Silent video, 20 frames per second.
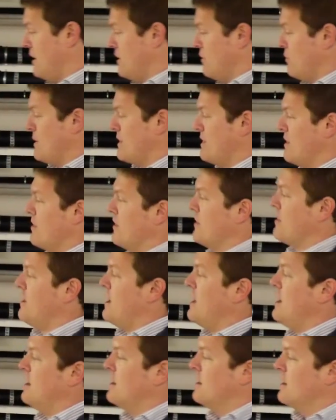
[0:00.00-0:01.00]
in
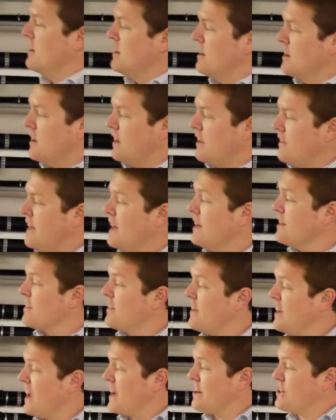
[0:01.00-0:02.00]
2016. The
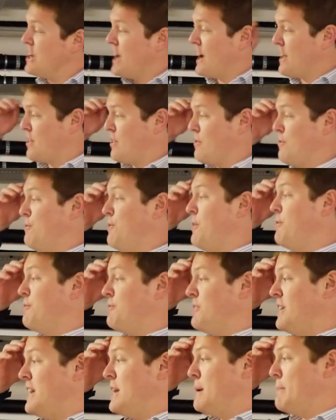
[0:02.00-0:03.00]
LT actually has the
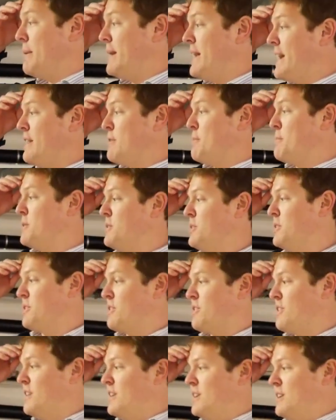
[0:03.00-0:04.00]
15 plate
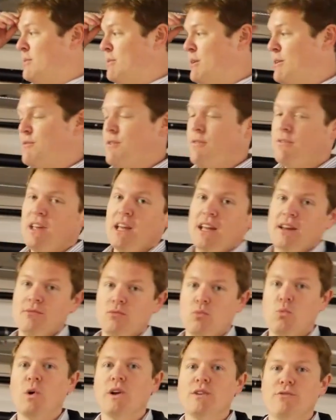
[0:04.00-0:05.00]
because, well, 15,
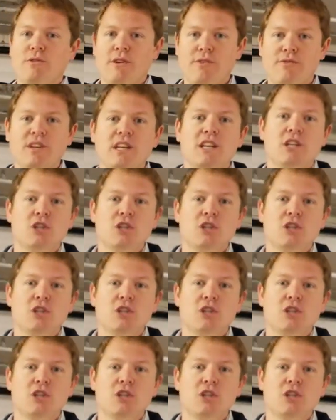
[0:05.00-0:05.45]
150,